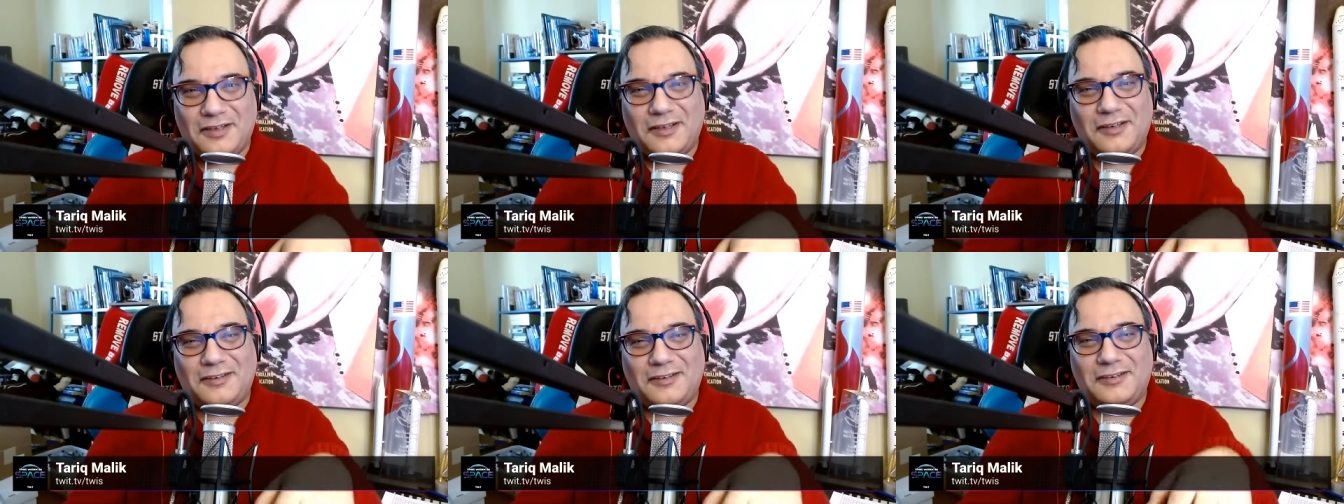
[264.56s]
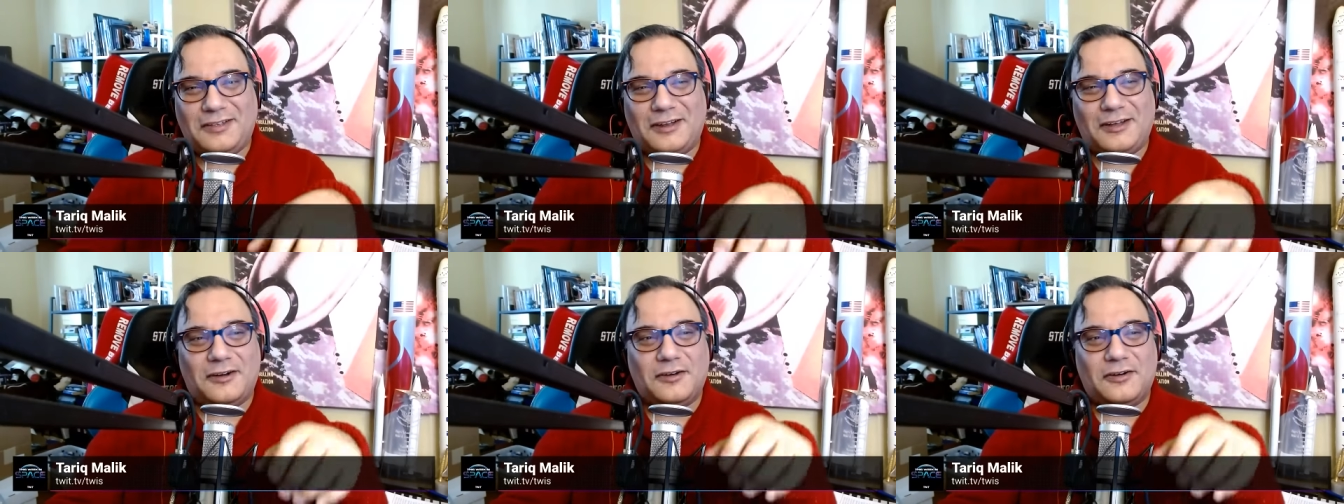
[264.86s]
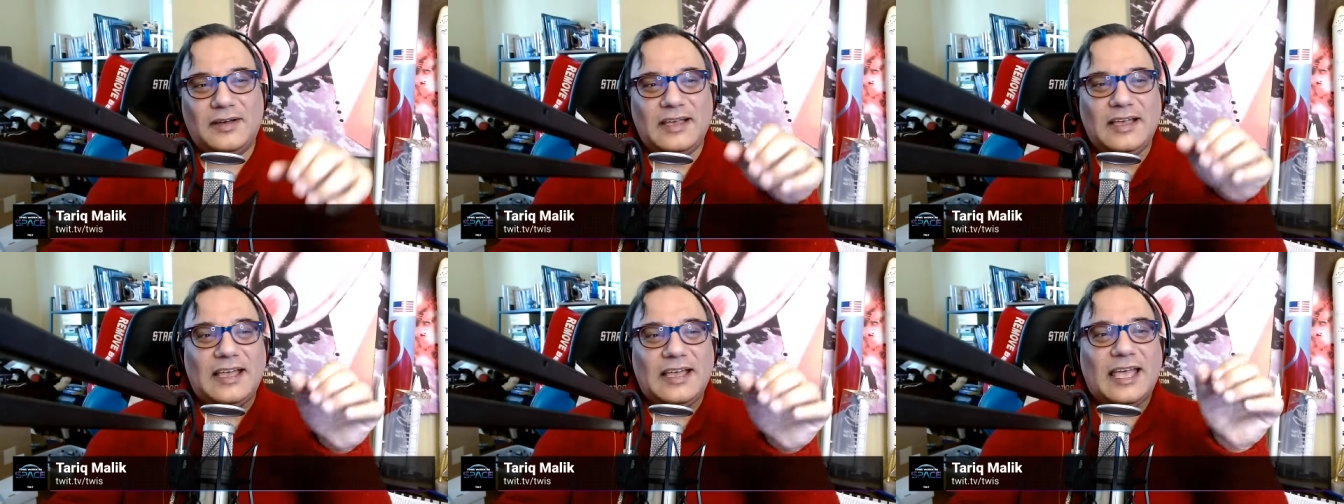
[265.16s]
you
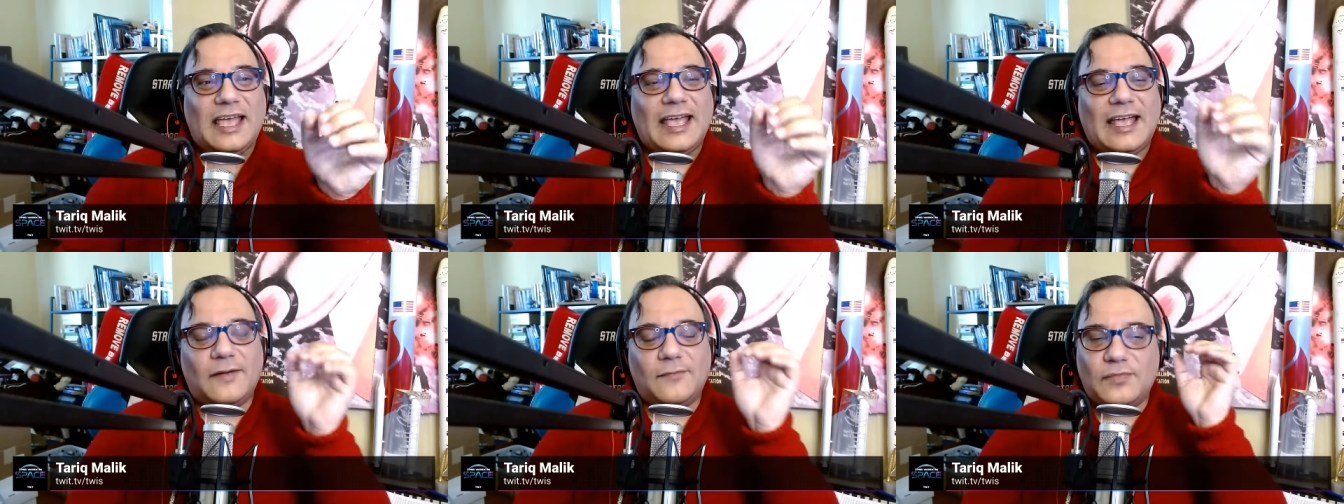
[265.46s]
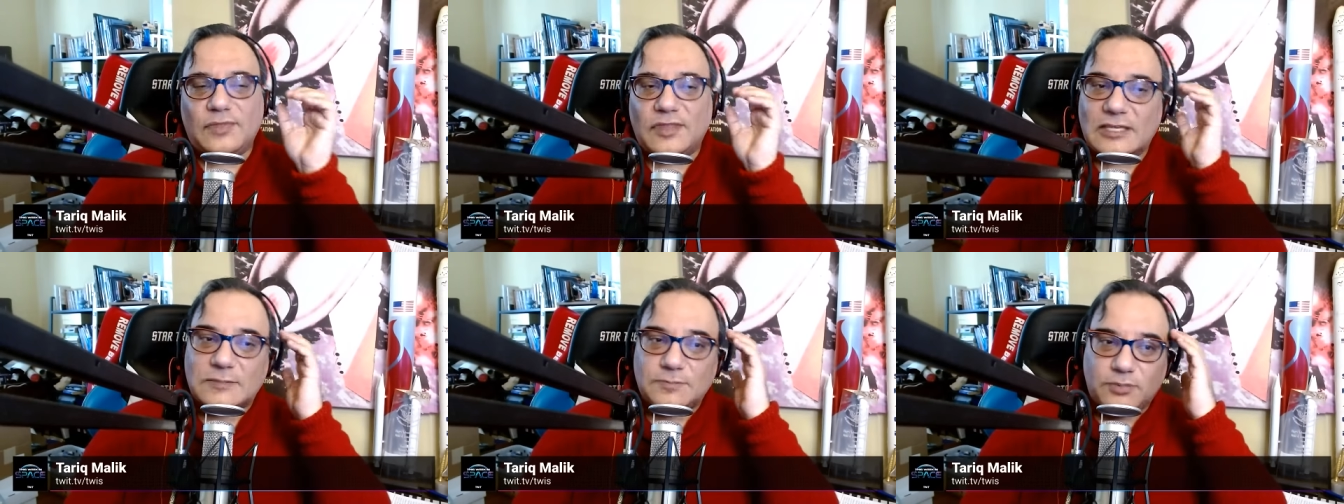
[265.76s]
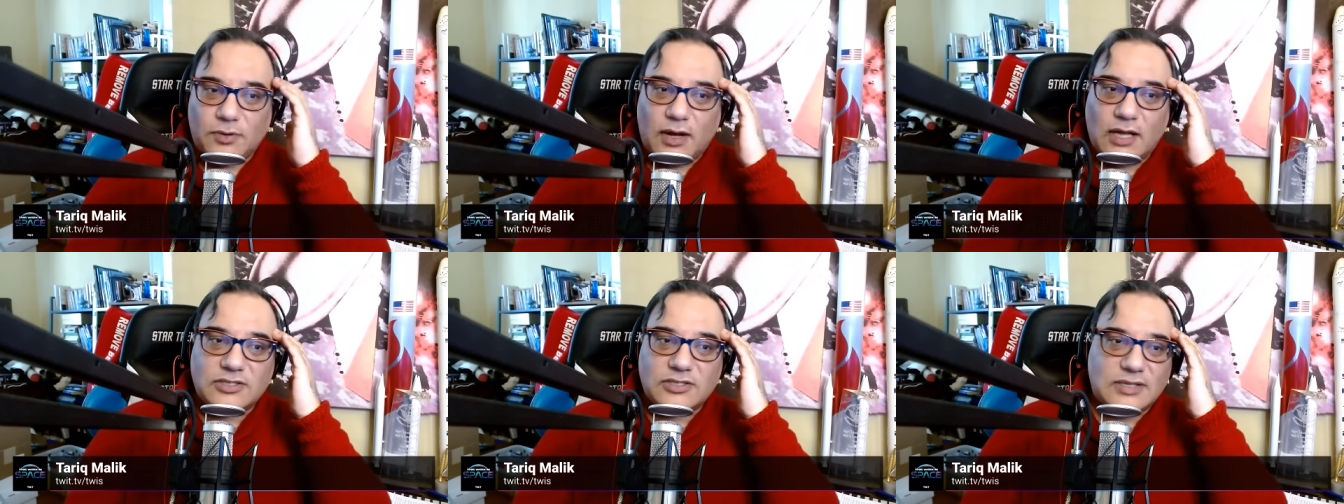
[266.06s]
know, and this
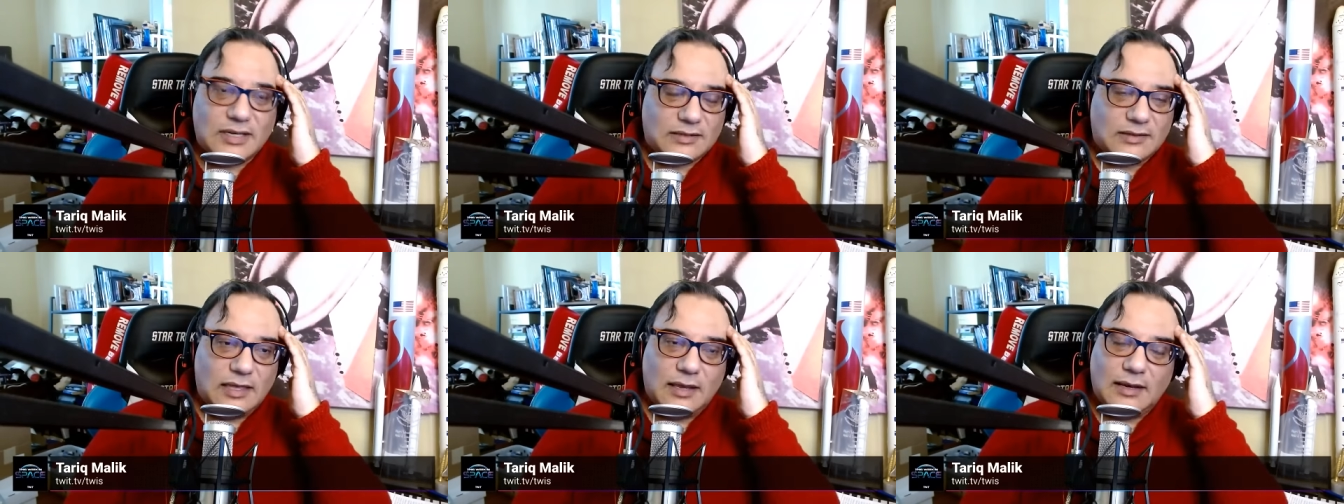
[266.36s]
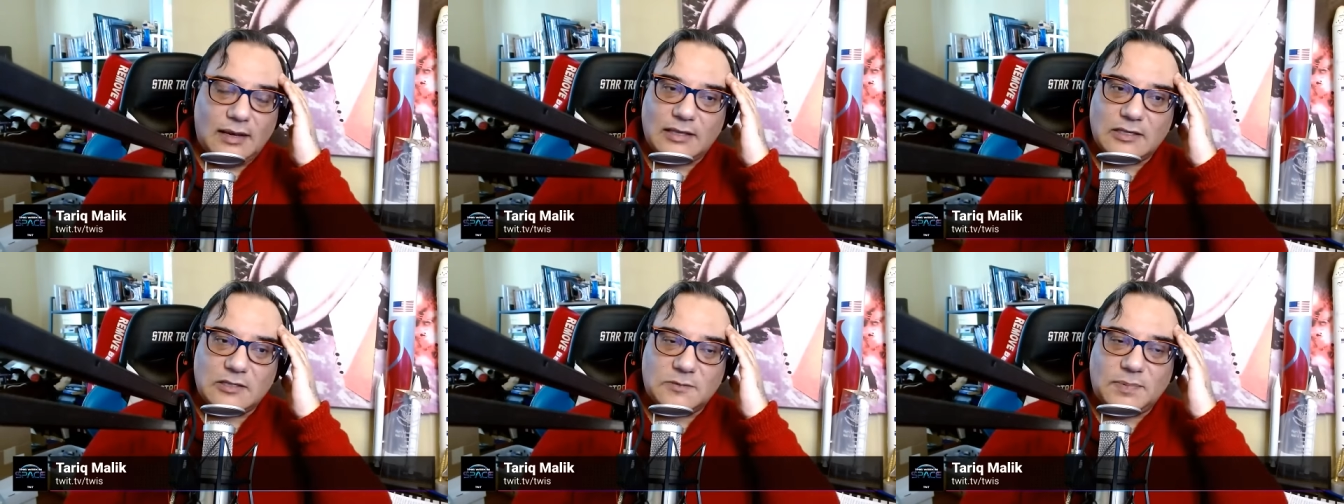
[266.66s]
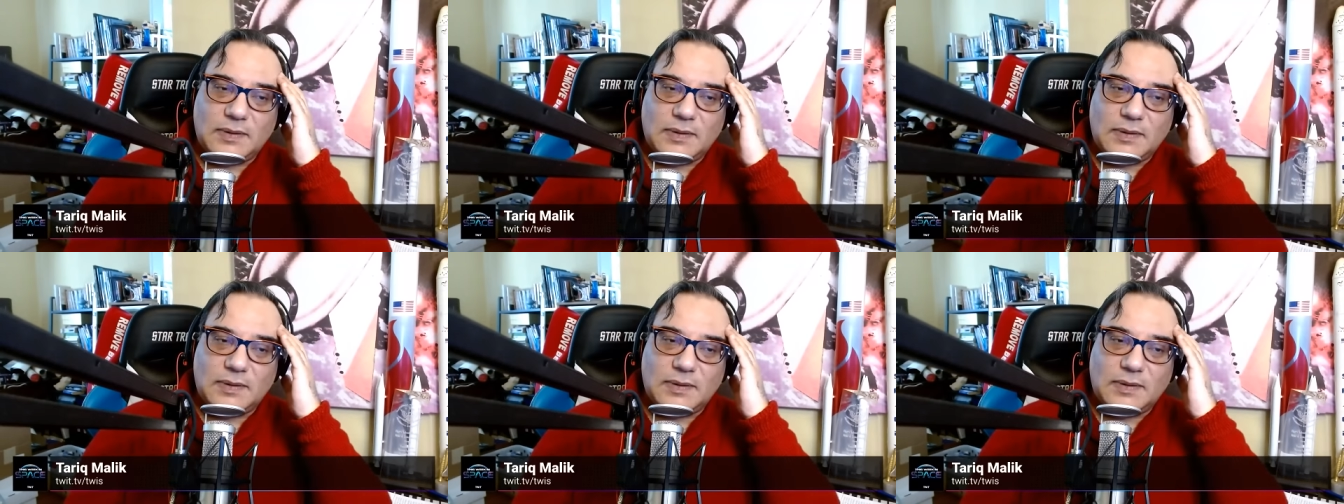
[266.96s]
project that has